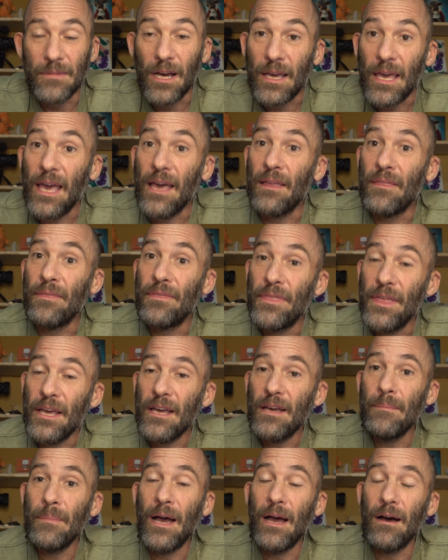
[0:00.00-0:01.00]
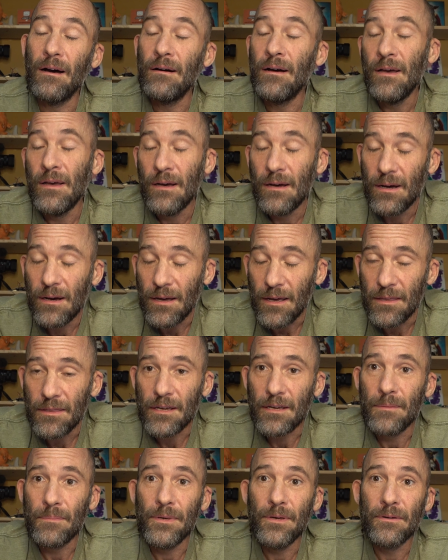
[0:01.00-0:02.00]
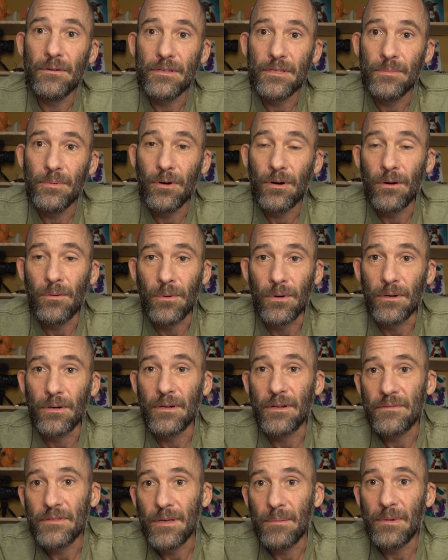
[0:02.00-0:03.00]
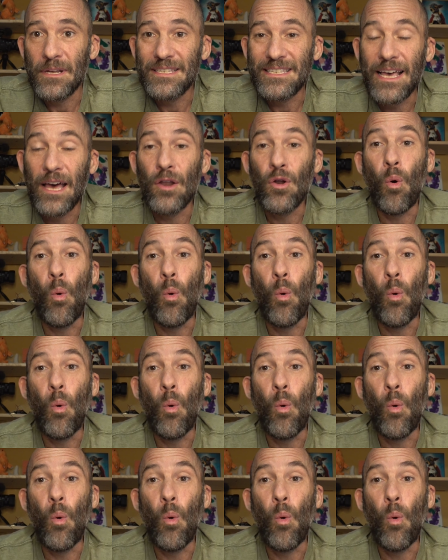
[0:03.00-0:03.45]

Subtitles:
Again, think about in the computer support world, if somebody said,